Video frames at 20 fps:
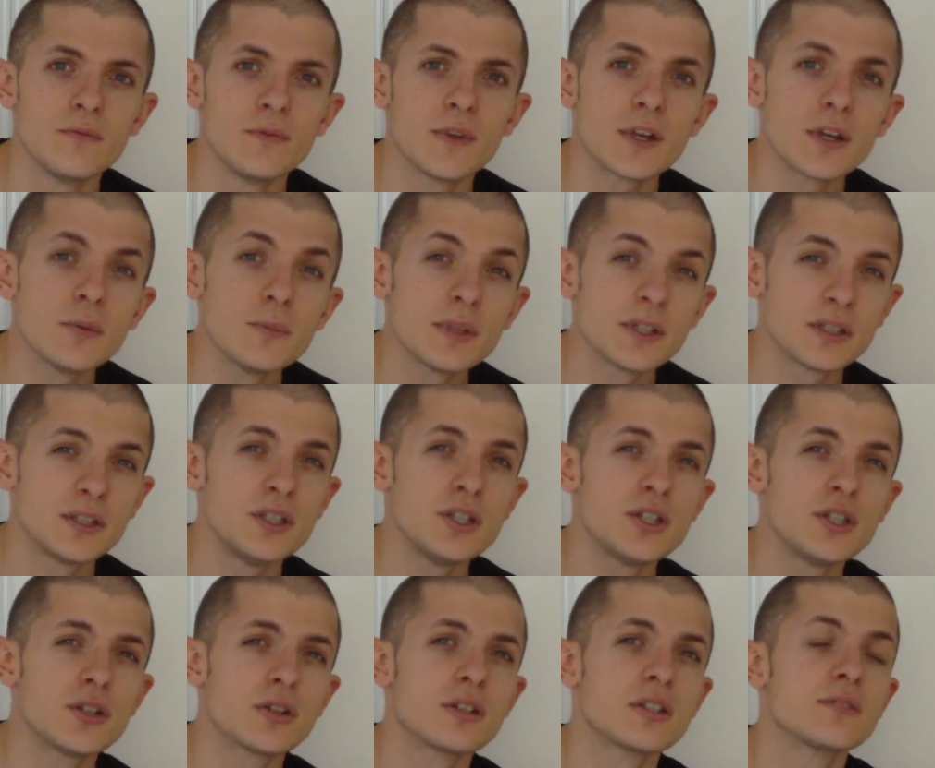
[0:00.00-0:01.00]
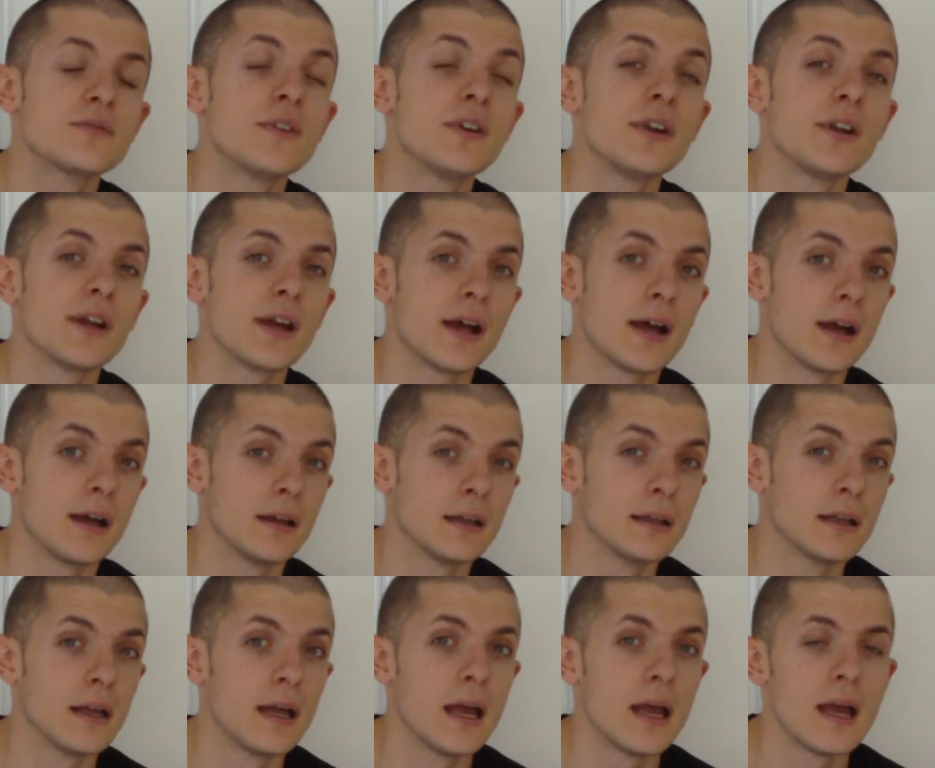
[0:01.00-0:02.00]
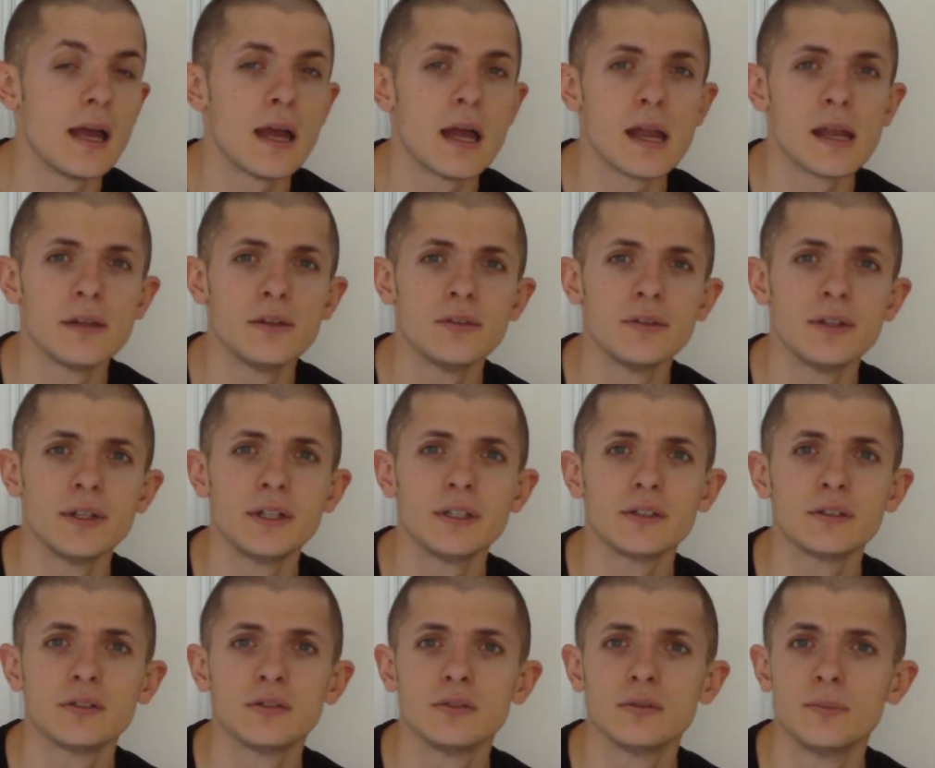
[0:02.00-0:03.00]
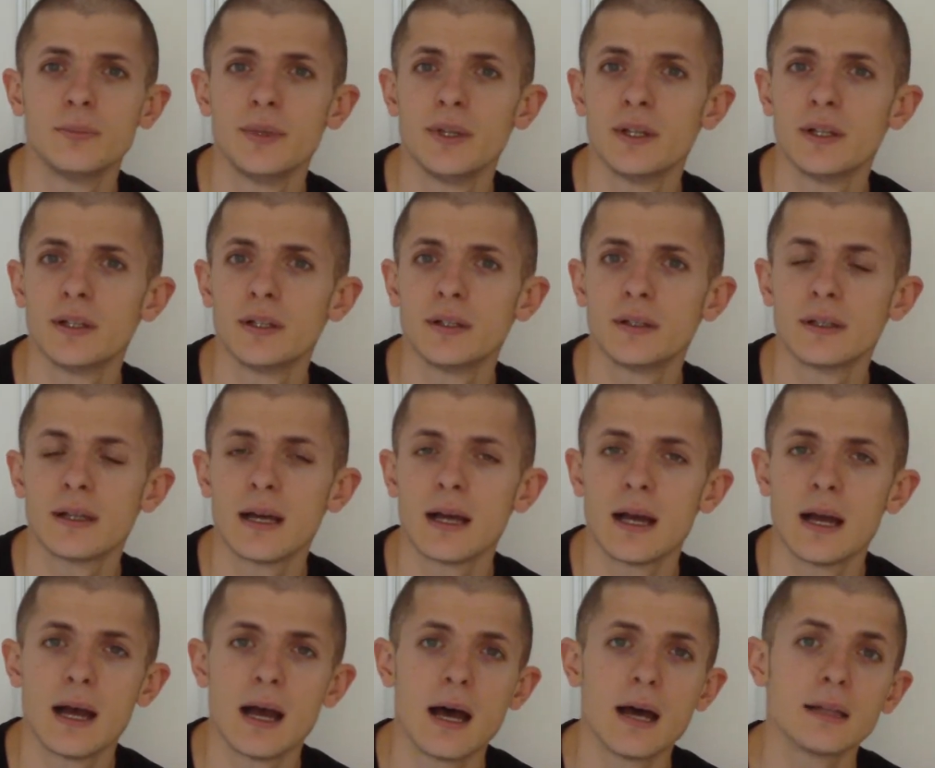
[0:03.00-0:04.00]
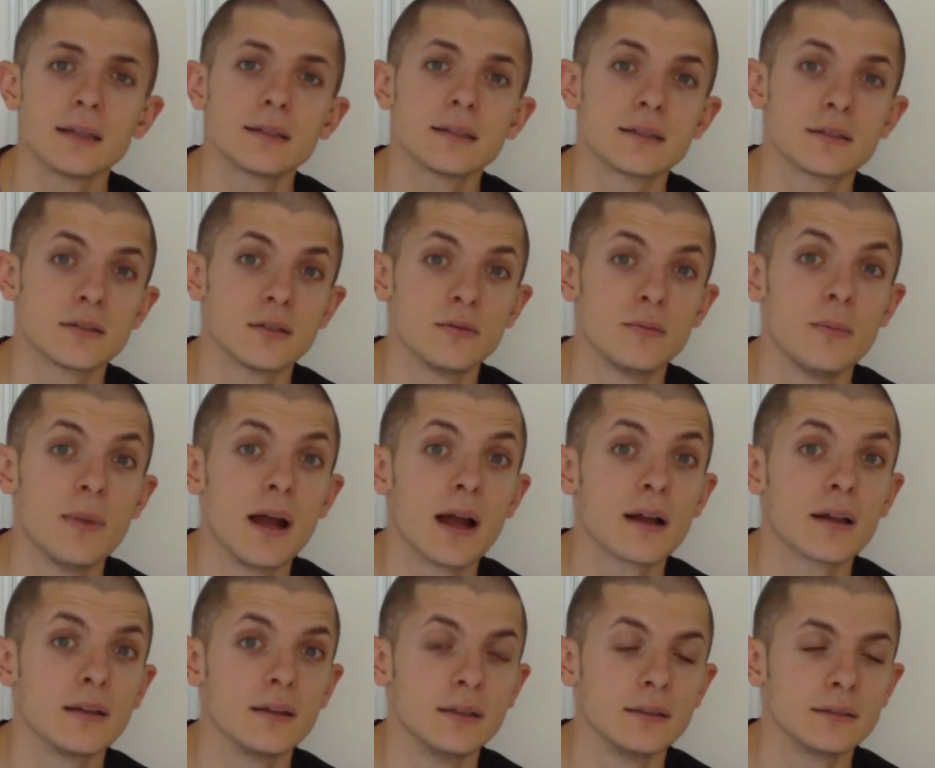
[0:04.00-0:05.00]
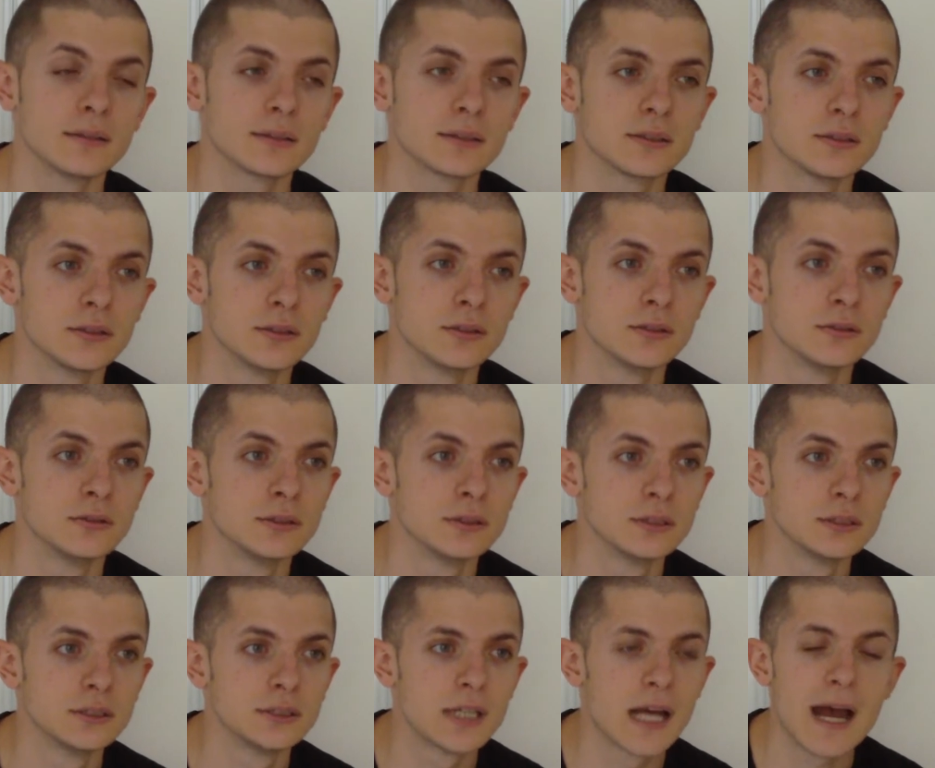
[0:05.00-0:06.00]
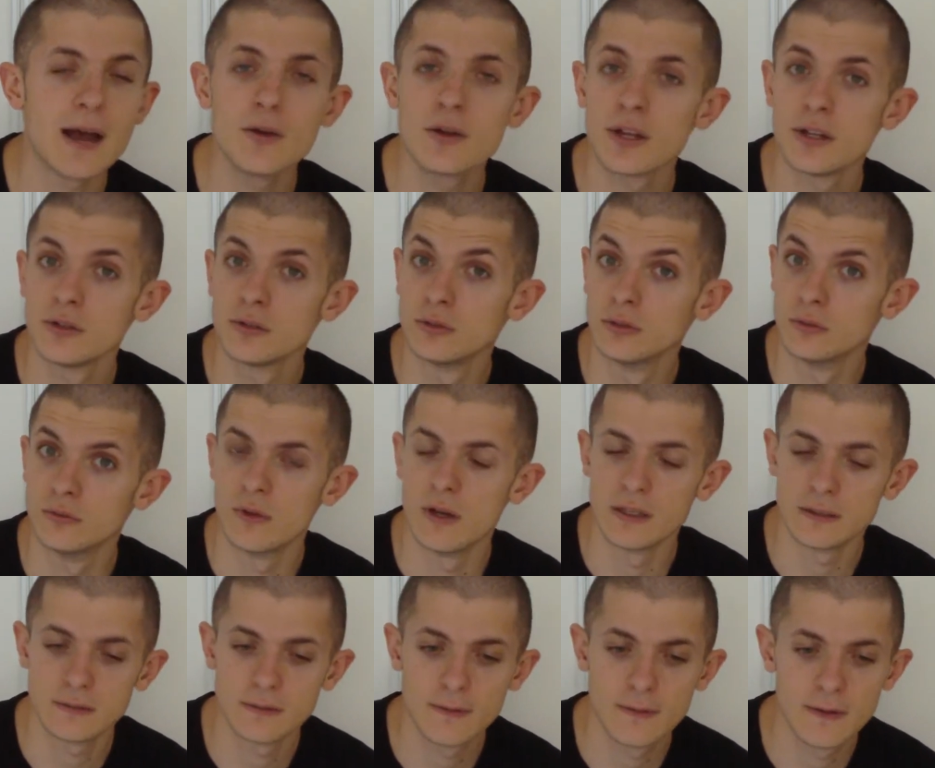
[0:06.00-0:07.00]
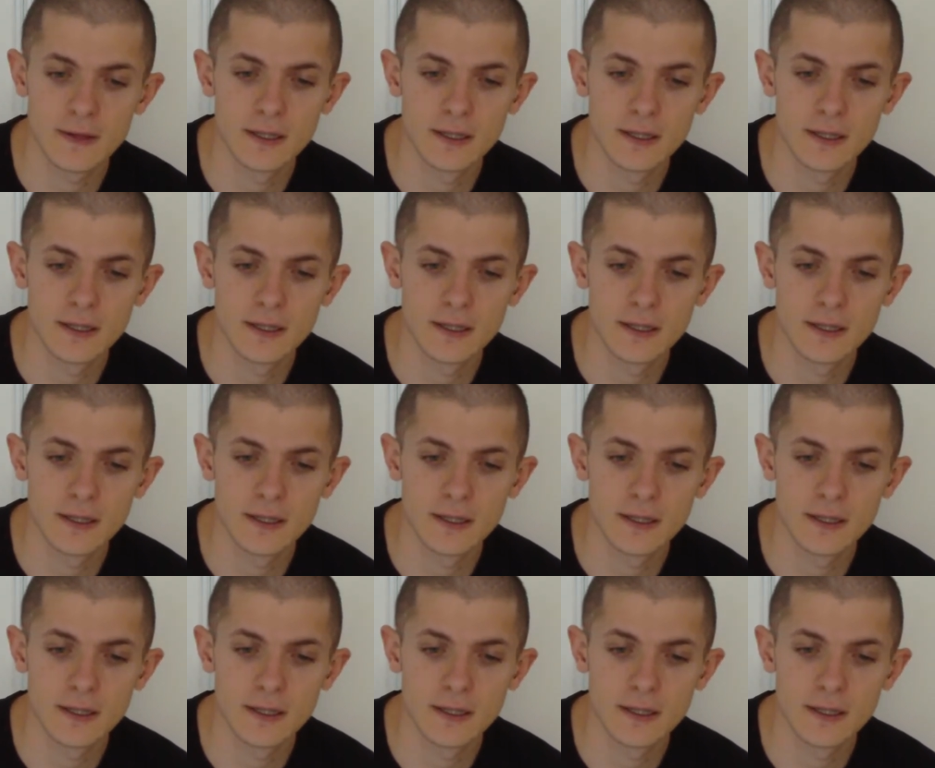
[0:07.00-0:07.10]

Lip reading: the competition is very high and you need to build hundreds of backlinks. So how can you do that?